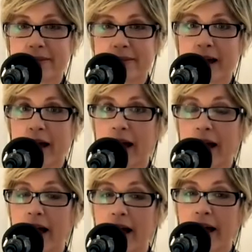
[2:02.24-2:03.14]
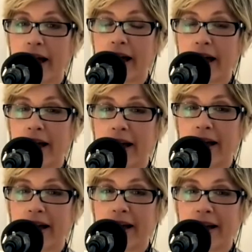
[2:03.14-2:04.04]

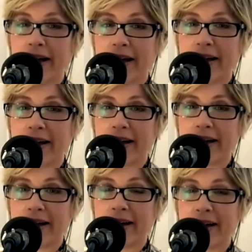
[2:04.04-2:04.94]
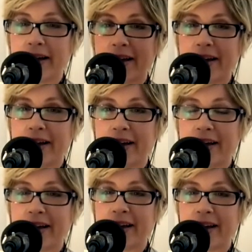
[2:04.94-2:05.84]

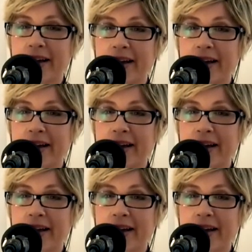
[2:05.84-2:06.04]
This person isn't speaking.